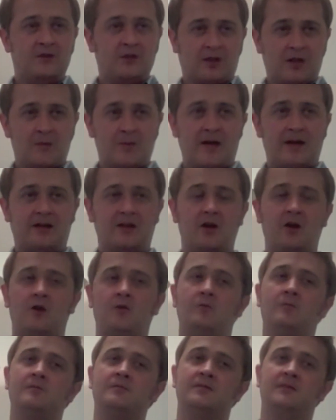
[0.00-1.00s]
took it back
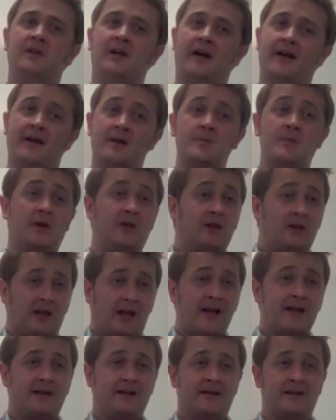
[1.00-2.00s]
home, and I built a
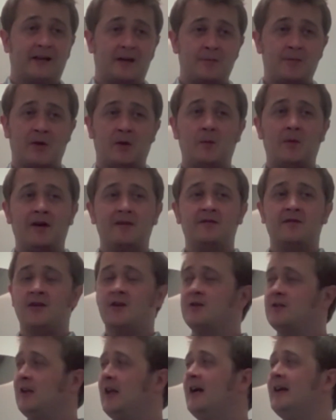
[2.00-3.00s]
layer, and I built my
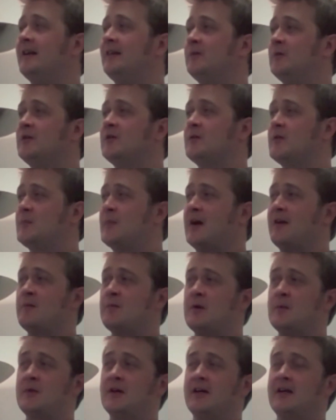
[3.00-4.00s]
first layer, which is the Bath
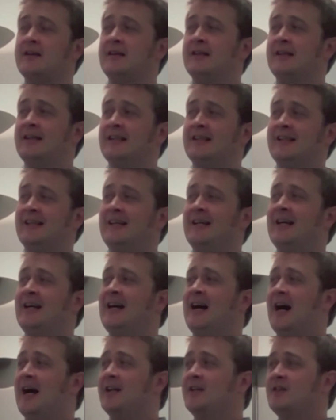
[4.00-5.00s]
Pub Guide.
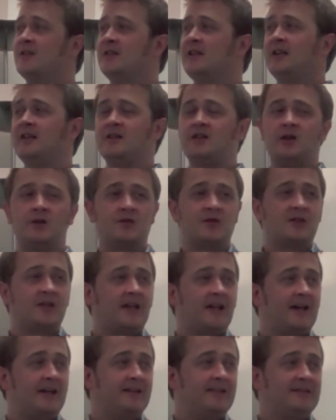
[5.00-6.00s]
And it's still in use
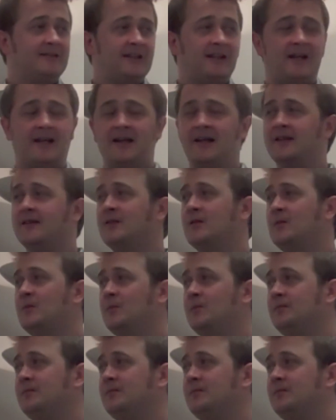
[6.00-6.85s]
today, and